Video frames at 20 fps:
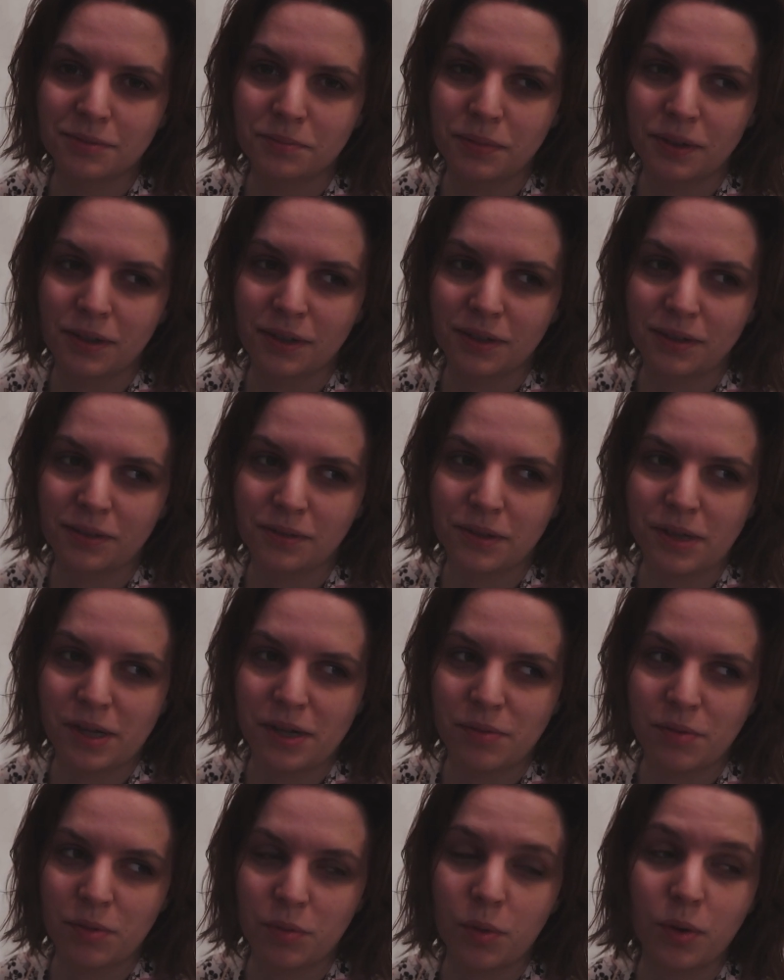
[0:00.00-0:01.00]
But
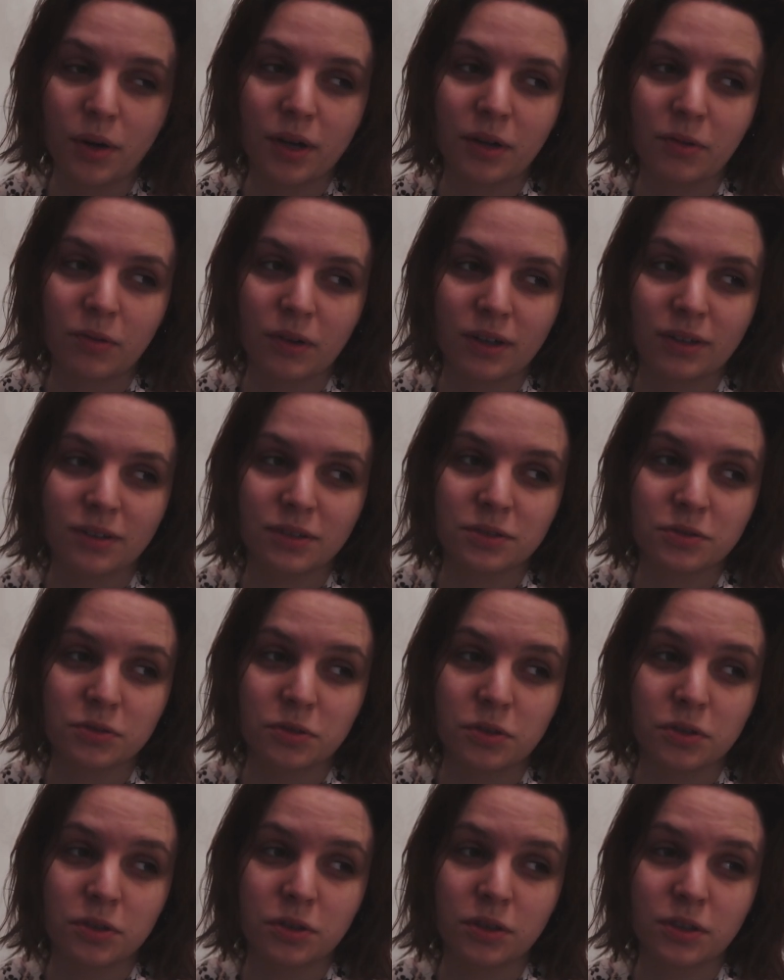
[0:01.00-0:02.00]
we were walking around
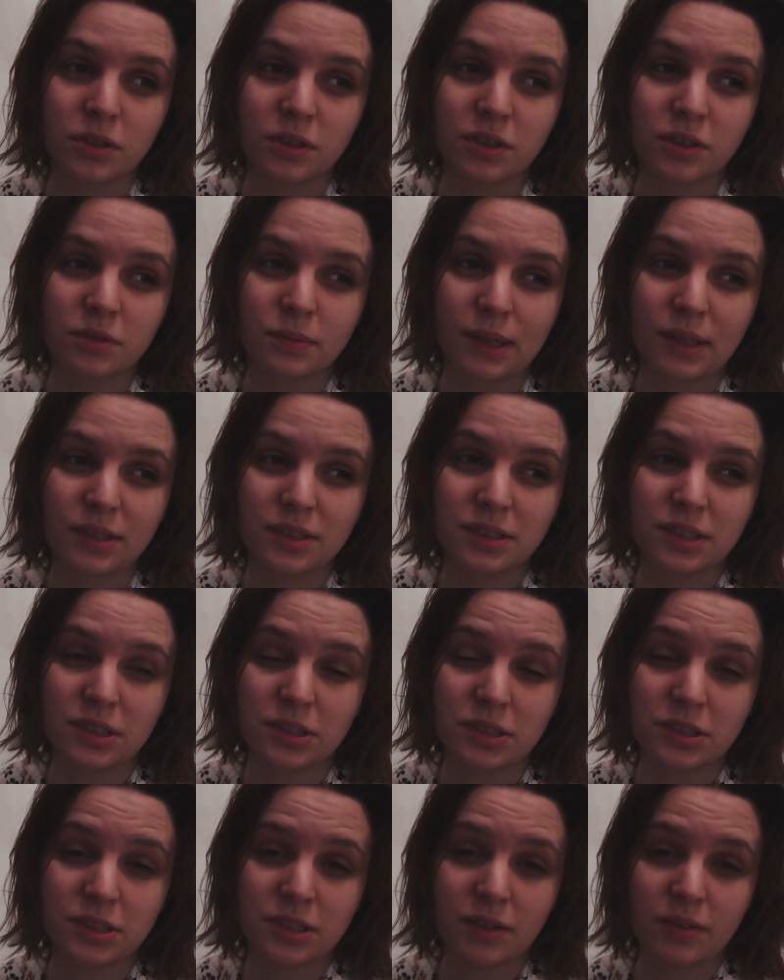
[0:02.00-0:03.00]
for about
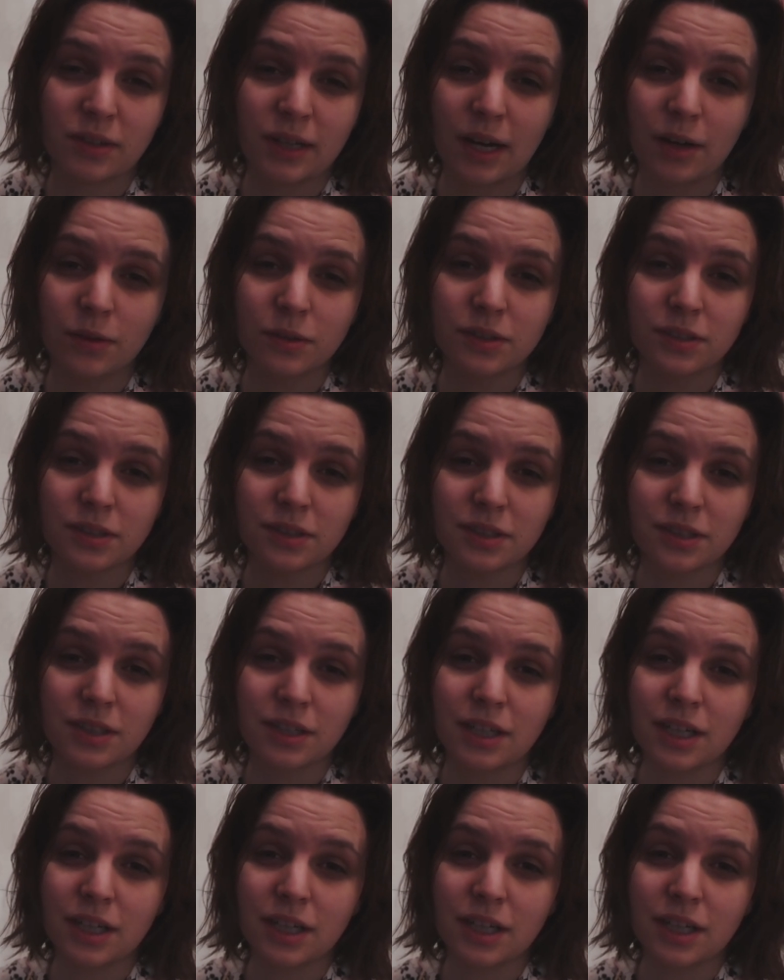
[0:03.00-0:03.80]
6 or 7 hours.